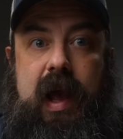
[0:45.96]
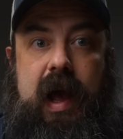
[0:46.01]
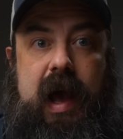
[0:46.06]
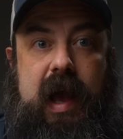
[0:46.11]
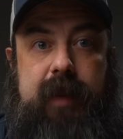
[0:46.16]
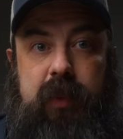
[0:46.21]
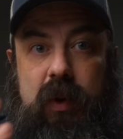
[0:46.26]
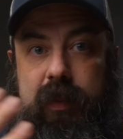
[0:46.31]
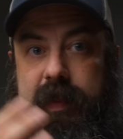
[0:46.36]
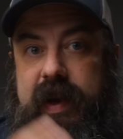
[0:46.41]

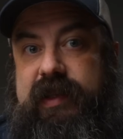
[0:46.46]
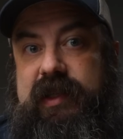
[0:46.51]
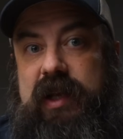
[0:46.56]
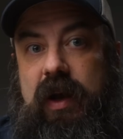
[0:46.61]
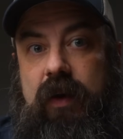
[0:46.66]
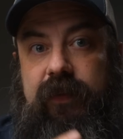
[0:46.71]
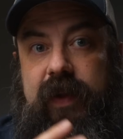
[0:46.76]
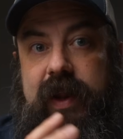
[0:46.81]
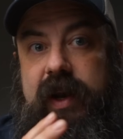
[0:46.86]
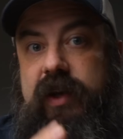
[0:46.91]
I put
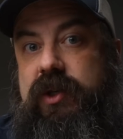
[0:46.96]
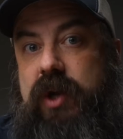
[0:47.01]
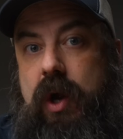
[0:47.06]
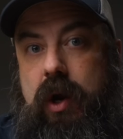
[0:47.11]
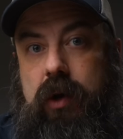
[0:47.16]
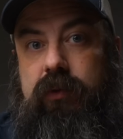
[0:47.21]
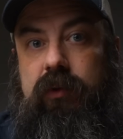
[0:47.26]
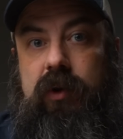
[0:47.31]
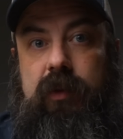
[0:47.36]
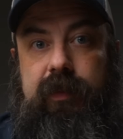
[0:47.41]
myself in a
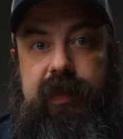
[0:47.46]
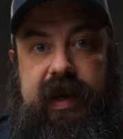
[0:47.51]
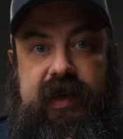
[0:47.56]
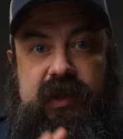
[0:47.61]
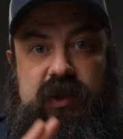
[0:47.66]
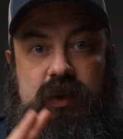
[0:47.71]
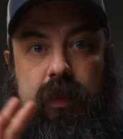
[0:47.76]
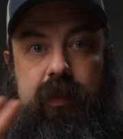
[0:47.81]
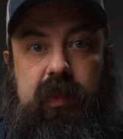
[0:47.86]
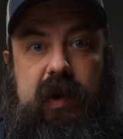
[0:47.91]
dark room next
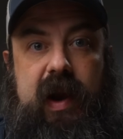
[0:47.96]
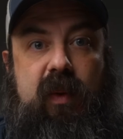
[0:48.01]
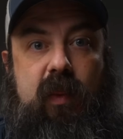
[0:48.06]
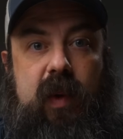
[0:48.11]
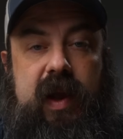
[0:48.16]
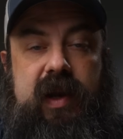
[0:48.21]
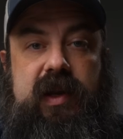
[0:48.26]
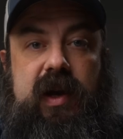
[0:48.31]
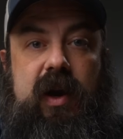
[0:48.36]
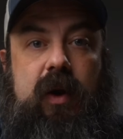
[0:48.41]
to a bright
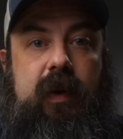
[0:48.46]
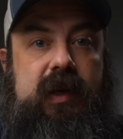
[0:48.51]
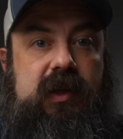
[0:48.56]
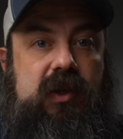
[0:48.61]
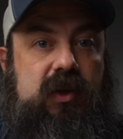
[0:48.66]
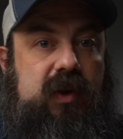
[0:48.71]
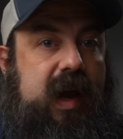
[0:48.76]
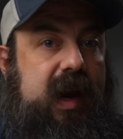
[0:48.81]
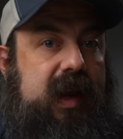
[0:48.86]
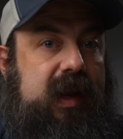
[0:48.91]
window and
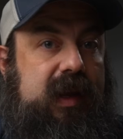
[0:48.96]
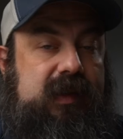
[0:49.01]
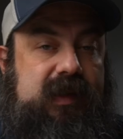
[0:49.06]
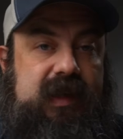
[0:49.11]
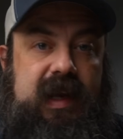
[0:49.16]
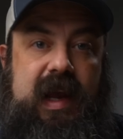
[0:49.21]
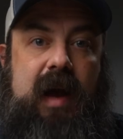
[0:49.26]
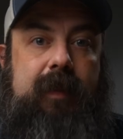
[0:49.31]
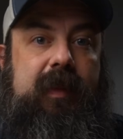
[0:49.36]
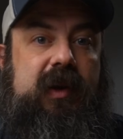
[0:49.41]
try to
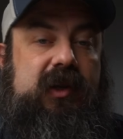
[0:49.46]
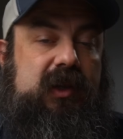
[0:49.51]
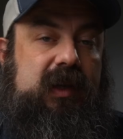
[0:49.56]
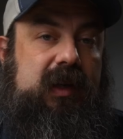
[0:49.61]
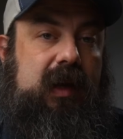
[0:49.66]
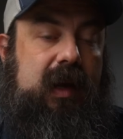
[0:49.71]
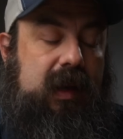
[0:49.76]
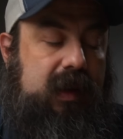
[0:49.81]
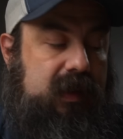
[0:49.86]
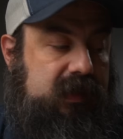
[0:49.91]
see how much
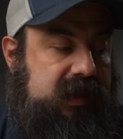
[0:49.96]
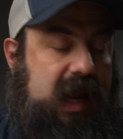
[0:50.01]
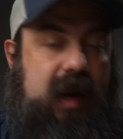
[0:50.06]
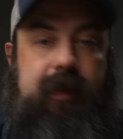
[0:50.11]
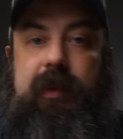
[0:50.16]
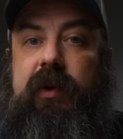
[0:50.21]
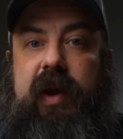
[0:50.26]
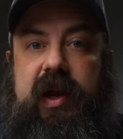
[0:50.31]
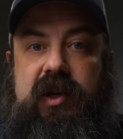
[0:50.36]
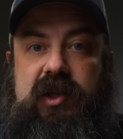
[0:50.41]

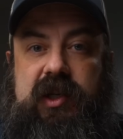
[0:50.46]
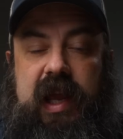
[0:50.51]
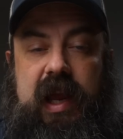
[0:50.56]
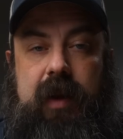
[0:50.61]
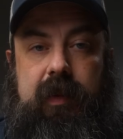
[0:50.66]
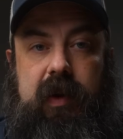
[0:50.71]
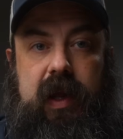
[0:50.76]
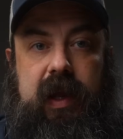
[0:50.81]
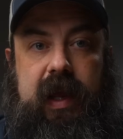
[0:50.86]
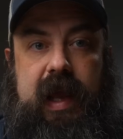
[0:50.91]
dynamic range a
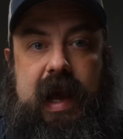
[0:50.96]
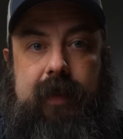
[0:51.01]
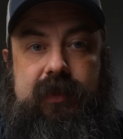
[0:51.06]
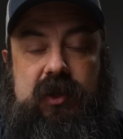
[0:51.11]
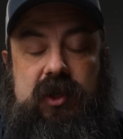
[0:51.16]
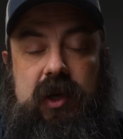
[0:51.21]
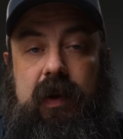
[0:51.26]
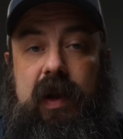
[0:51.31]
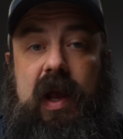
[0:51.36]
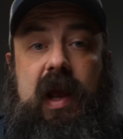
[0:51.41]
camera can
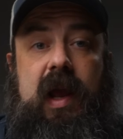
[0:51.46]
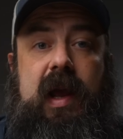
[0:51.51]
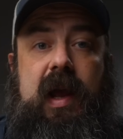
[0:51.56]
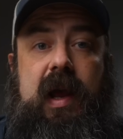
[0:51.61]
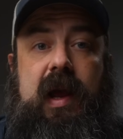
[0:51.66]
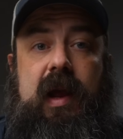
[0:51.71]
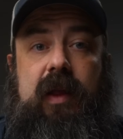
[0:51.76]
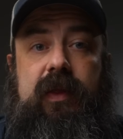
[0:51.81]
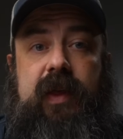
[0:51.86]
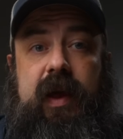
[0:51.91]
capture.
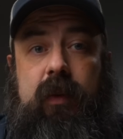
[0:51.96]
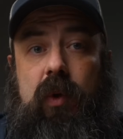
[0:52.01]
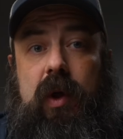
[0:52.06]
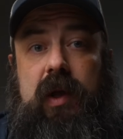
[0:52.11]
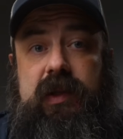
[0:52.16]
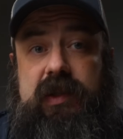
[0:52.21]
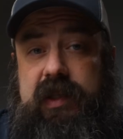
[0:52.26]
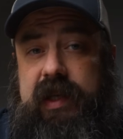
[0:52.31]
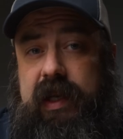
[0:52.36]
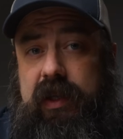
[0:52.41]
Then we'll
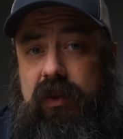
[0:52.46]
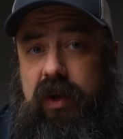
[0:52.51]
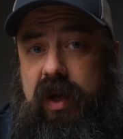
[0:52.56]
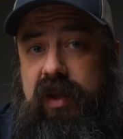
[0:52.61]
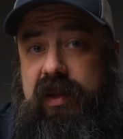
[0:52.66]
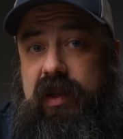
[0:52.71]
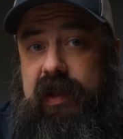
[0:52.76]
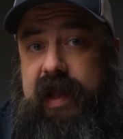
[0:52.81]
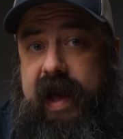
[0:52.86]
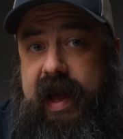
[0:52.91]
also take a look
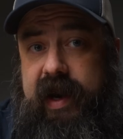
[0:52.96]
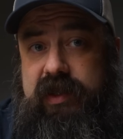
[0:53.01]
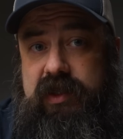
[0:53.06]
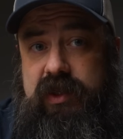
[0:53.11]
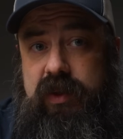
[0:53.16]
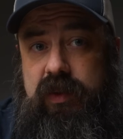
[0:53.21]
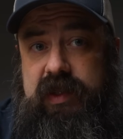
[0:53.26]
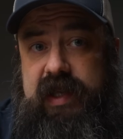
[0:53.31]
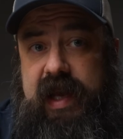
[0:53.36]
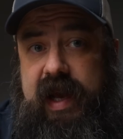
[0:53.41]
at the
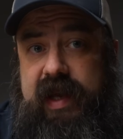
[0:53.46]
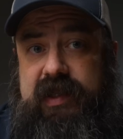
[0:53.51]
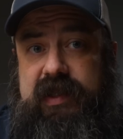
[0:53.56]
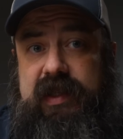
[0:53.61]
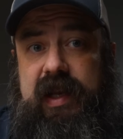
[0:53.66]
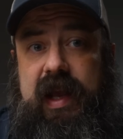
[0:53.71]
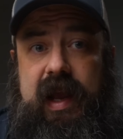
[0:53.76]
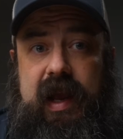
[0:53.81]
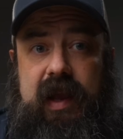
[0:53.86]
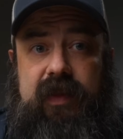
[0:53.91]
latitude
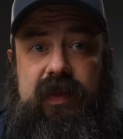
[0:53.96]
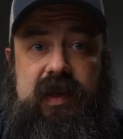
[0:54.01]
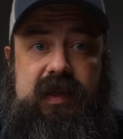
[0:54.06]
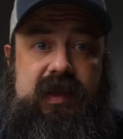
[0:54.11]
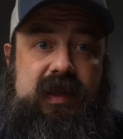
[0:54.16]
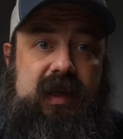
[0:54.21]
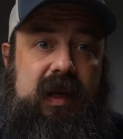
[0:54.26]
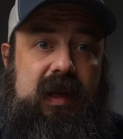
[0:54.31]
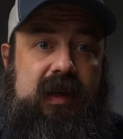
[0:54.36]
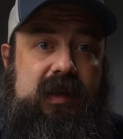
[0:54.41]
test, and
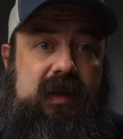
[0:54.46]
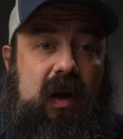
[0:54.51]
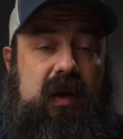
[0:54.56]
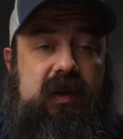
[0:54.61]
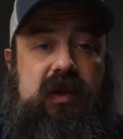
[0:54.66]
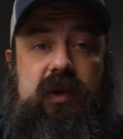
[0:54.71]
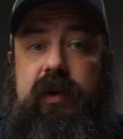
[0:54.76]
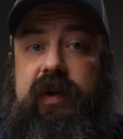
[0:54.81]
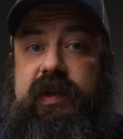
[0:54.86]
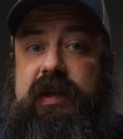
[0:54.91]
this is
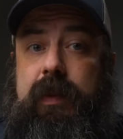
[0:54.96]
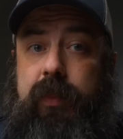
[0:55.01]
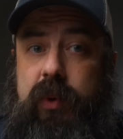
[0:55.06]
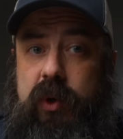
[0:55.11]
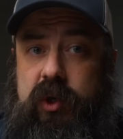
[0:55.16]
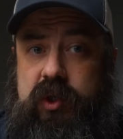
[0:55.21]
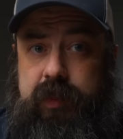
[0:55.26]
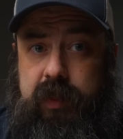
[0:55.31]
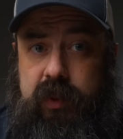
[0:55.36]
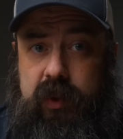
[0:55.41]
also known as a
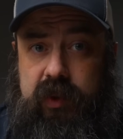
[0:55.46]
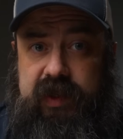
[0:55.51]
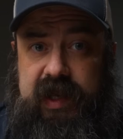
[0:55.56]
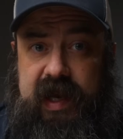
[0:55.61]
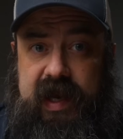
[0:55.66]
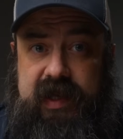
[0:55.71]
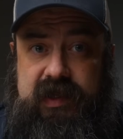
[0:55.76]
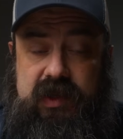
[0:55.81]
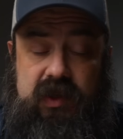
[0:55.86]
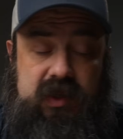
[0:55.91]
push-pull
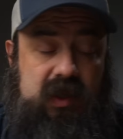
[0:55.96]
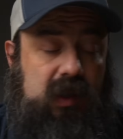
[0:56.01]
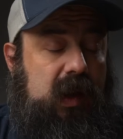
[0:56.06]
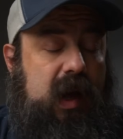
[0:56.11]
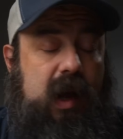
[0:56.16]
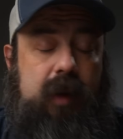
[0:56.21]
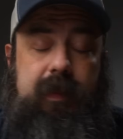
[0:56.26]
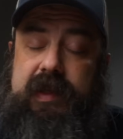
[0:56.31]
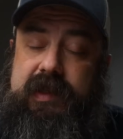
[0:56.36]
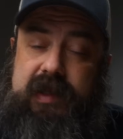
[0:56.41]
test. There's a
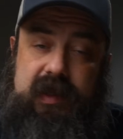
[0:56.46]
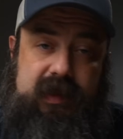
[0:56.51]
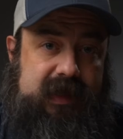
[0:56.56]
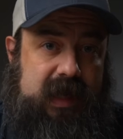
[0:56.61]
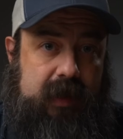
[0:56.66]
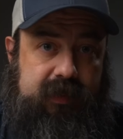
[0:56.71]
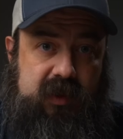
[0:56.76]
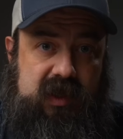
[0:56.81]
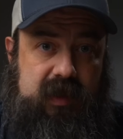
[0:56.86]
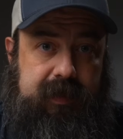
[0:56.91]
lot of
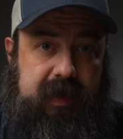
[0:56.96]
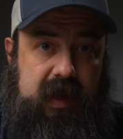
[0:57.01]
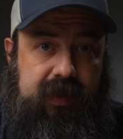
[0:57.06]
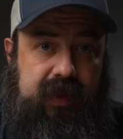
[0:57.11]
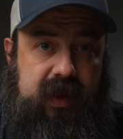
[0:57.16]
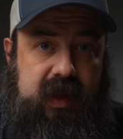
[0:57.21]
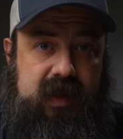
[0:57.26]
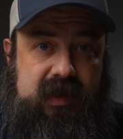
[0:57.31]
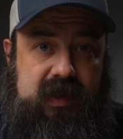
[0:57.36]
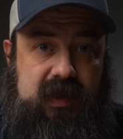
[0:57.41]
misconceptions about
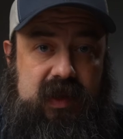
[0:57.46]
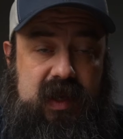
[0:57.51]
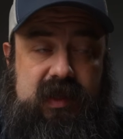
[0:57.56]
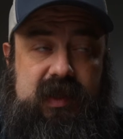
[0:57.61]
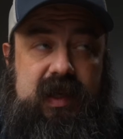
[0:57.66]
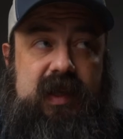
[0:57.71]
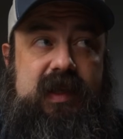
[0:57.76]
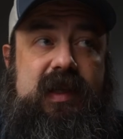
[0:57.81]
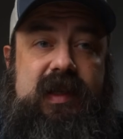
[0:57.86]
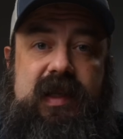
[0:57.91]
this.
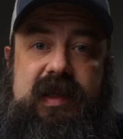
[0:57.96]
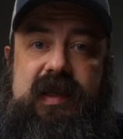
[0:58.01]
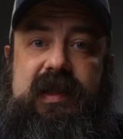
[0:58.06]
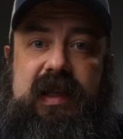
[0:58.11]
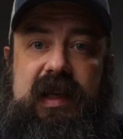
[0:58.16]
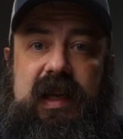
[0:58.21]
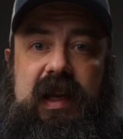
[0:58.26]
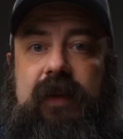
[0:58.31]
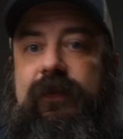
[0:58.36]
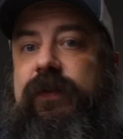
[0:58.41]
This isn't to
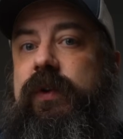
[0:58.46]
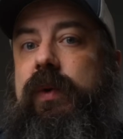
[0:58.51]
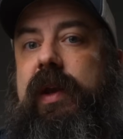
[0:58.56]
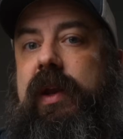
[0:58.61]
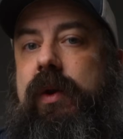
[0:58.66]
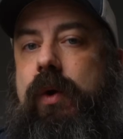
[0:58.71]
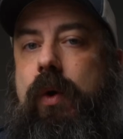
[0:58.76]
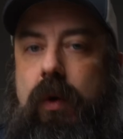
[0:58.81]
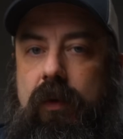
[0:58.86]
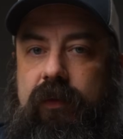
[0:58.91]
see if you
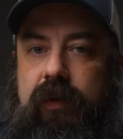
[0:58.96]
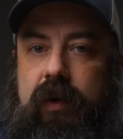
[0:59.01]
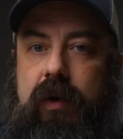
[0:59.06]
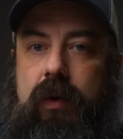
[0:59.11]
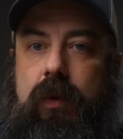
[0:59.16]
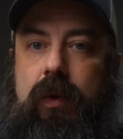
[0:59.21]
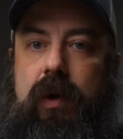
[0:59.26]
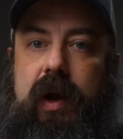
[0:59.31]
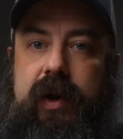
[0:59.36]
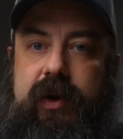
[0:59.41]
can over
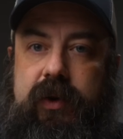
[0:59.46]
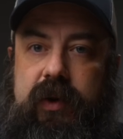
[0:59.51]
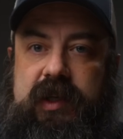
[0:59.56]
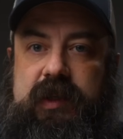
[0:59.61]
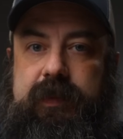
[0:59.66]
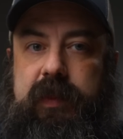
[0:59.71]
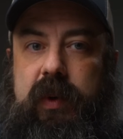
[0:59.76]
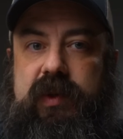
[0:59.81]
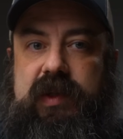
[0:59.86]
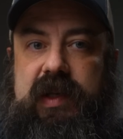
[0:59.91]
or
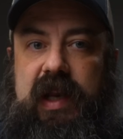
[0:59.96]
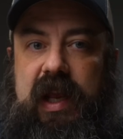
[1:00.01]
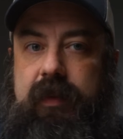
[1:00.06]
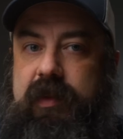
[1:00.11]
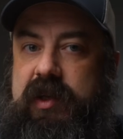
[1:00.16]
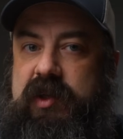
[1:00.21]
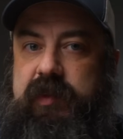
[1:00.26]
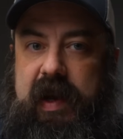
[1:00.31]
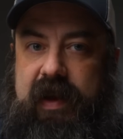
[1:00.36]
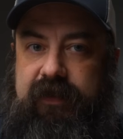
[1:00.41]
underexpose an
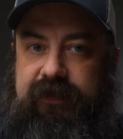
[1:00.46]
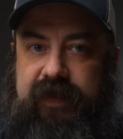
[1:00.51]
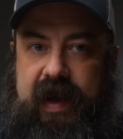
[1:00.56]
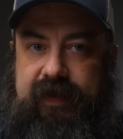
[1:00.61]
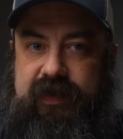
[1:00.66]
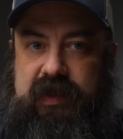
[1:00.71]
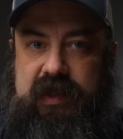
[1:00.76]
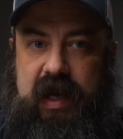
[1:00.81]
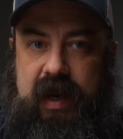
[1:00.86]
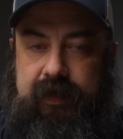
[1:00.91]
image by
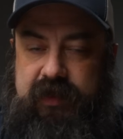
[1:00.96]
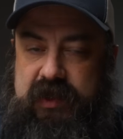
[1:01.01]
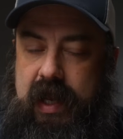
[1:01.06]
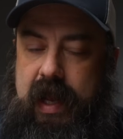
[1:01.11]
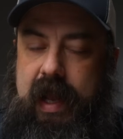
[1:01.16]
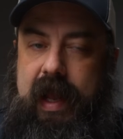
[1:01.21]
five stops.